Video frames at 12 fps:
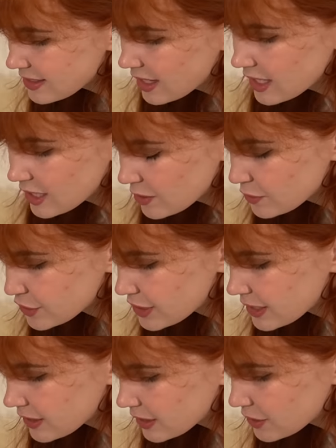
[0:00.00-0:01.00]
It's not a huge
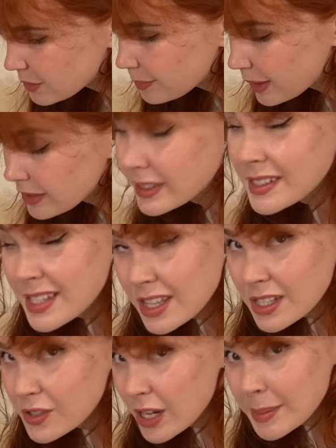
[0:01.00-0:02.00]
deal, you can barely see
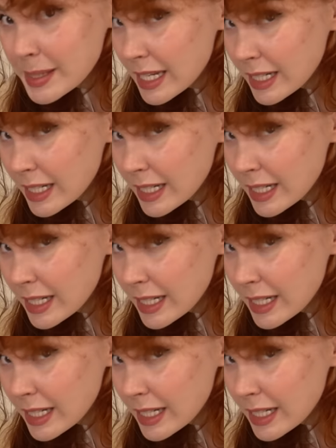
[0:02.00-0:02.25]
the stripes